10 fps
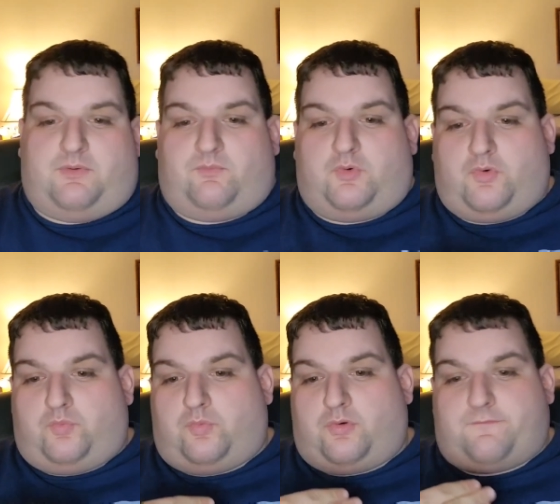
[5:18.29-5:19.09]
but
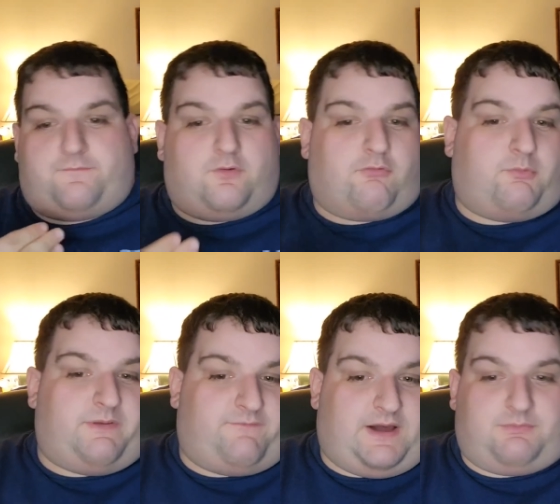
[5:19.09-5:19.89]
World War IV will
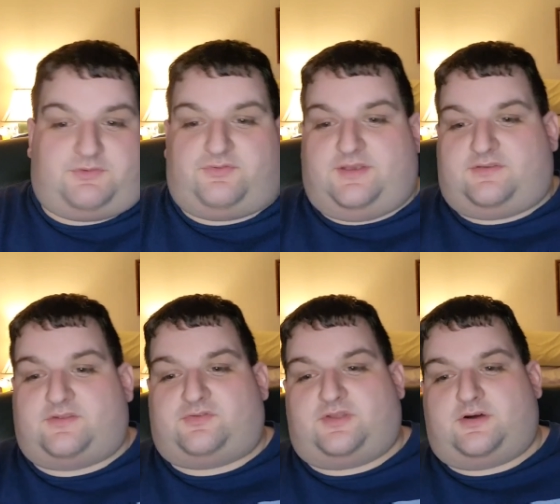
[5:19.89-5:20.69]
be fought with sticks
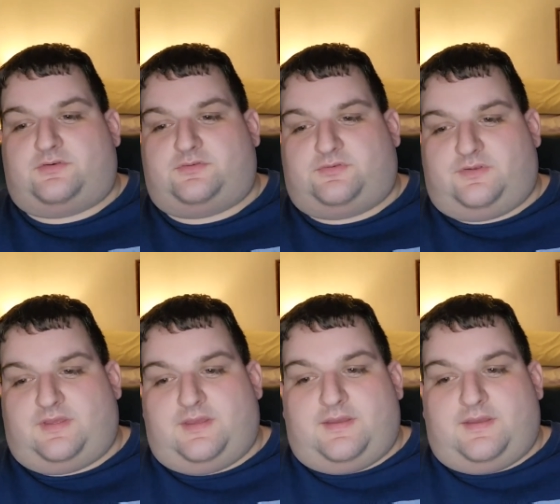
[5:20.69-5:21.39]
and stones."